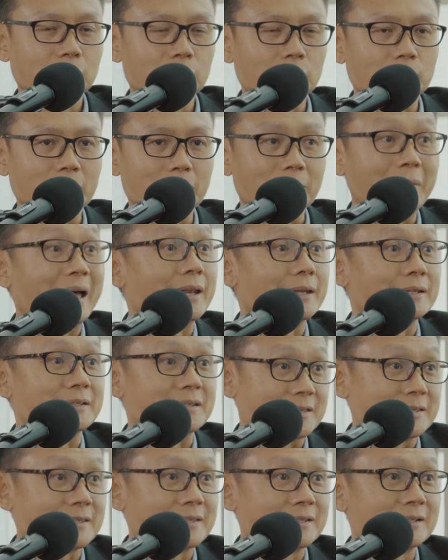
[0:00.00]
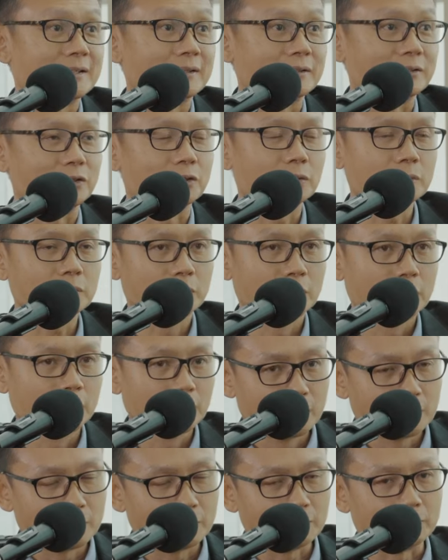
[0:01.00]
to be balanced, you know,
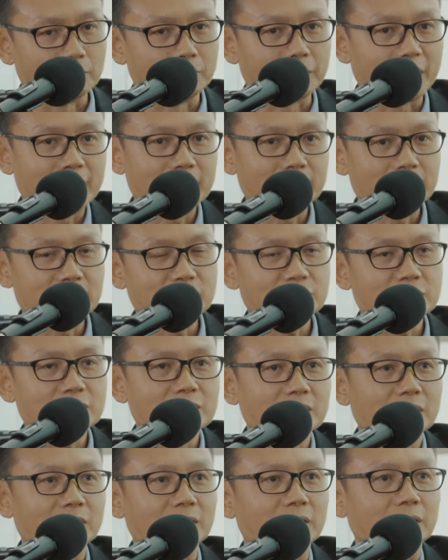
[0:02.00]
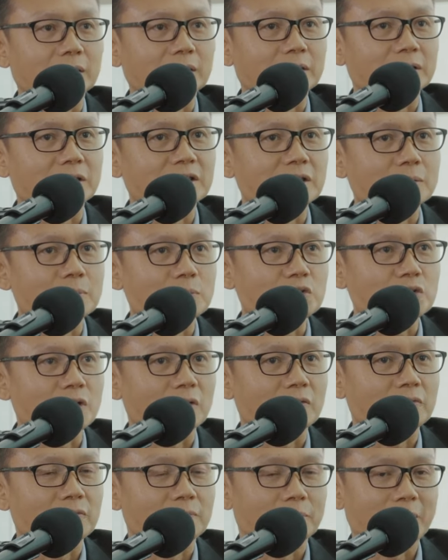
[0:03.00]
balanced in terms
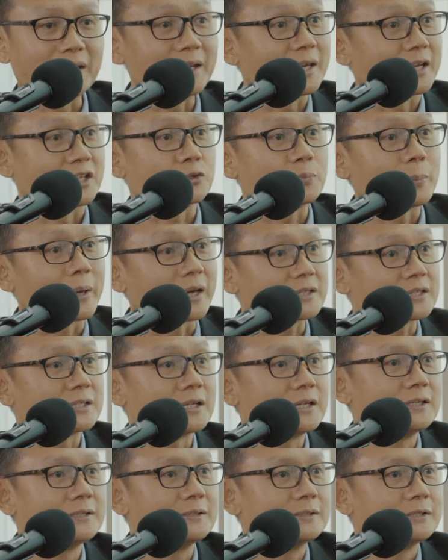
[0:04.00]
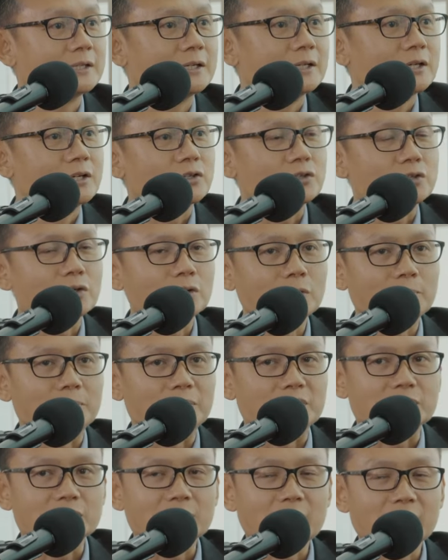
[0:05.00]
of many aspects. So
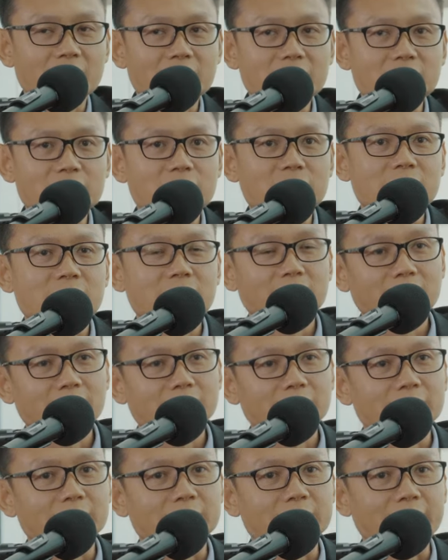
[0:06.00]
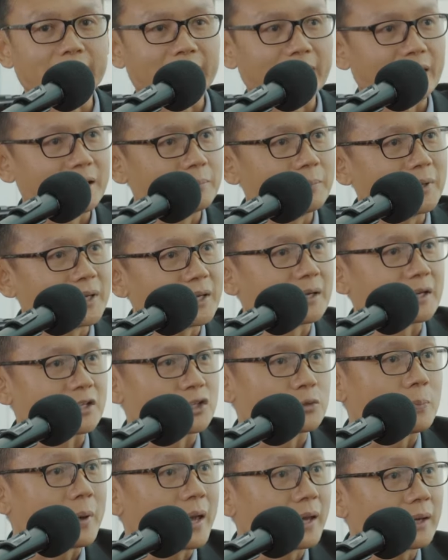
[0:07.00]
besides the academic
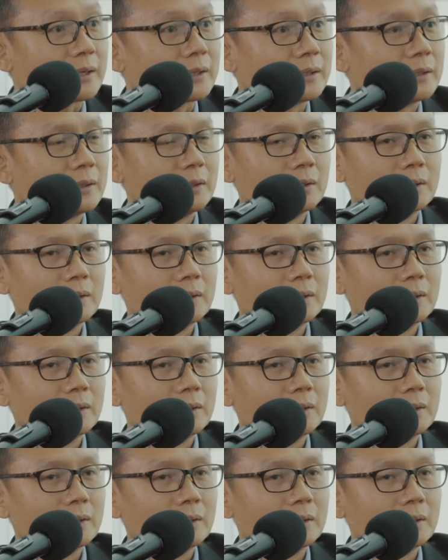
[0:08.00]
aspect,